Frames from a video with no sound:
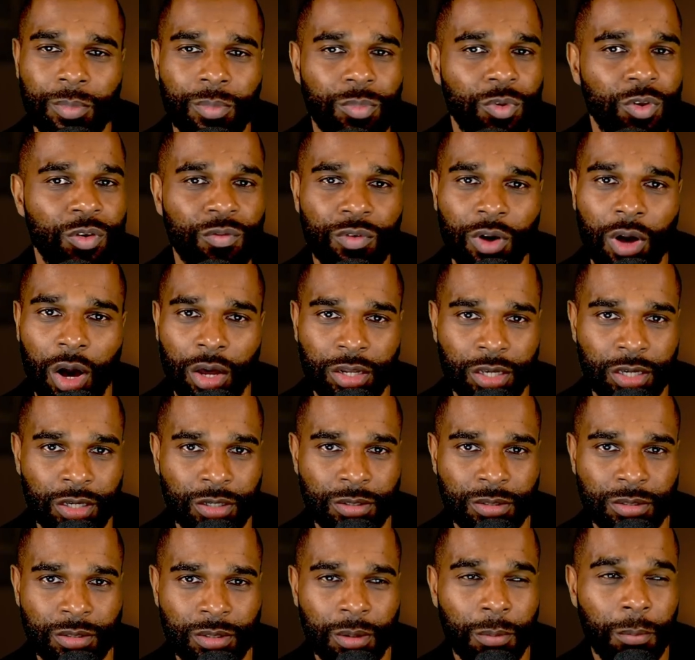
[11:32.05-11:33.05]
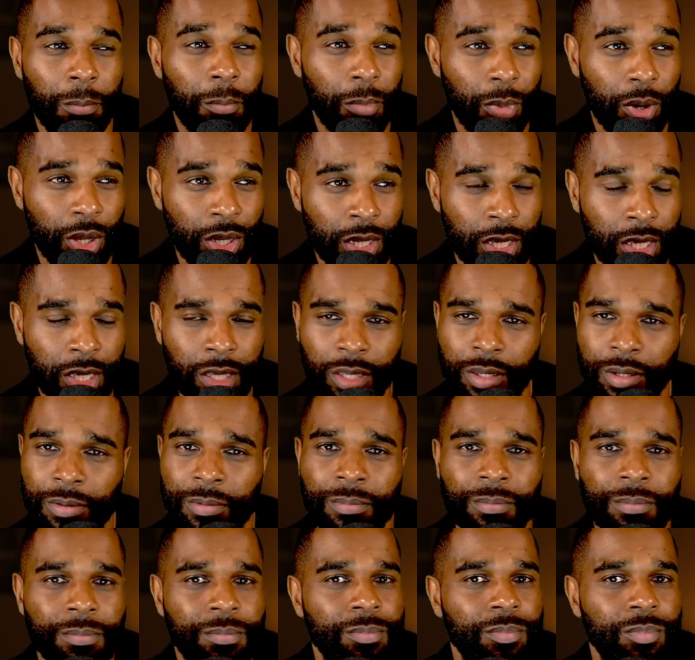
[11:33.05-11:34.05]
You've got it. Money?
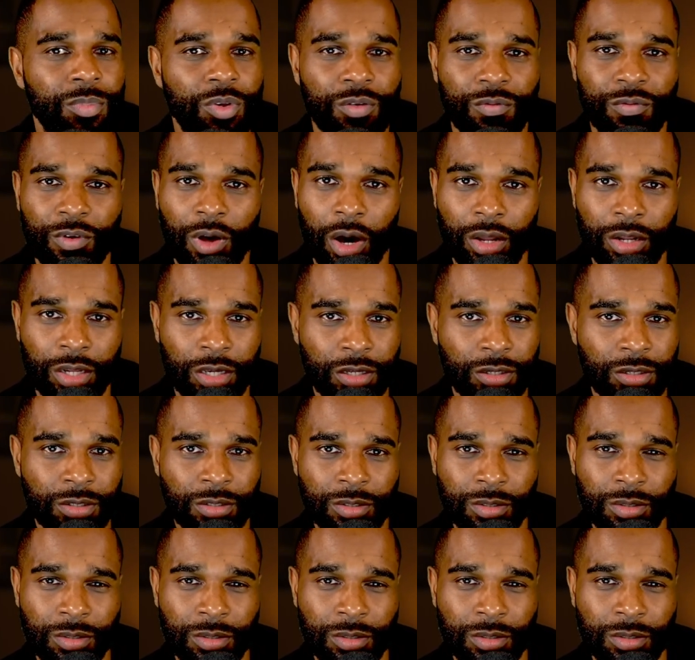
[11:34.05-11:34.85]
You've got it.